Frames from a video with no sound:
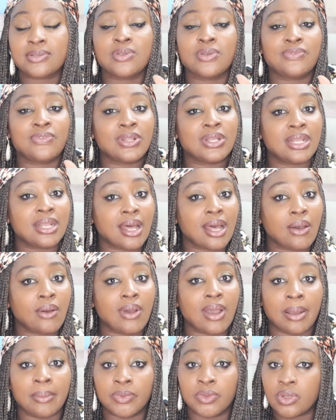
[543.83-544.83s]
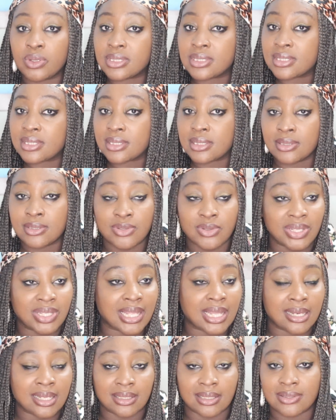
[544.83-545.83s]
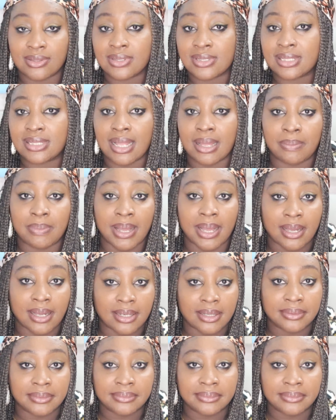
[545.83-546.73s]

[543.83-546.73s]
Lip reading: So for now, I'm not doing anything to snap back.